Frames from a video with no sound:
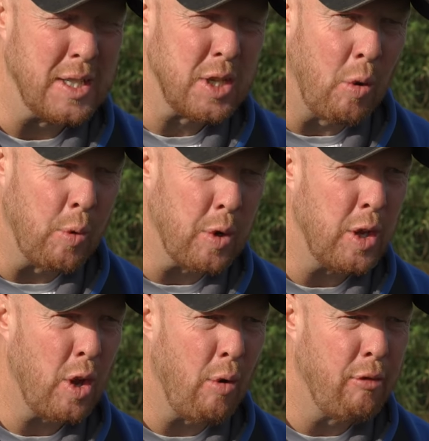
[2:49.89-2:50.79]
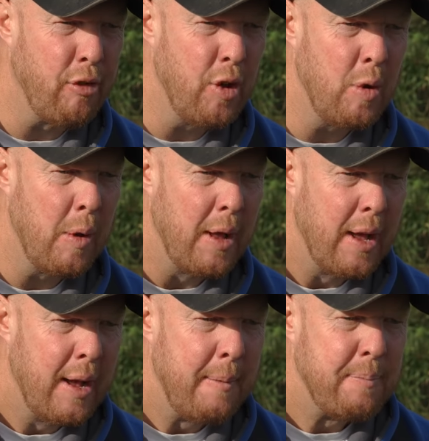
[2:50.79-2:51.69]
So we're going to go through
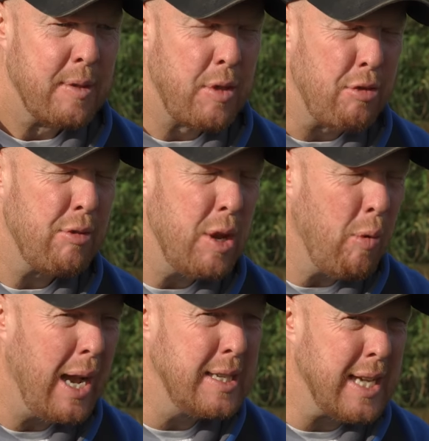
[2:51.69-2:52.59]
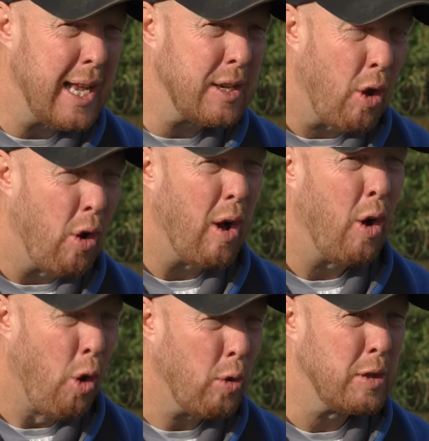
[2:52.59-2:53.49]
the 3 ways I'd
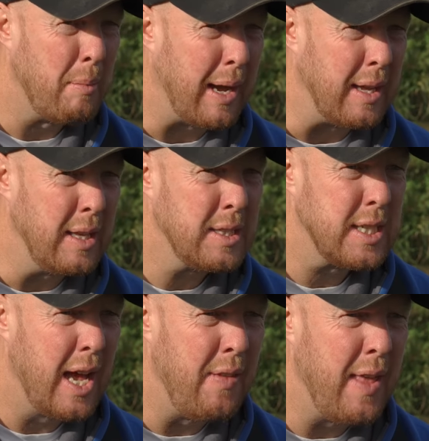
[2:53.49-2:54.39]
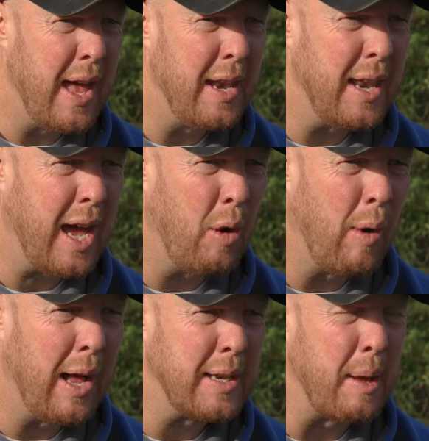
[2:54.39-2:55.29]
hook the maggots and then how
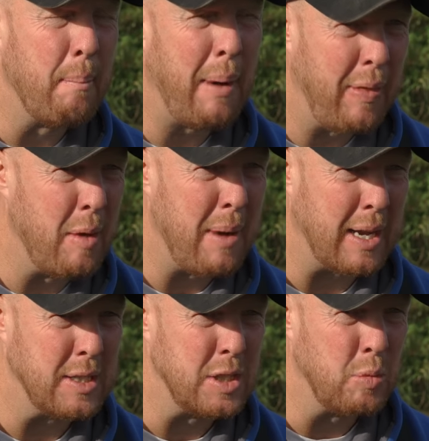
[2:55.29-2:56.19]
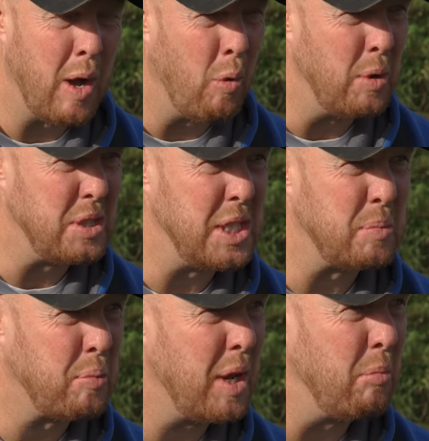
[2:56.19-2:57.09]
I'd band the maggots as well, which is
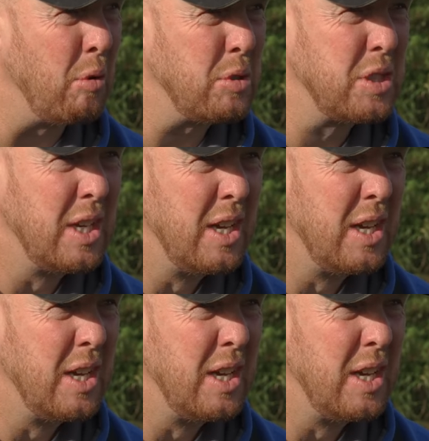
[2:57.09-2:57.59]
pretty much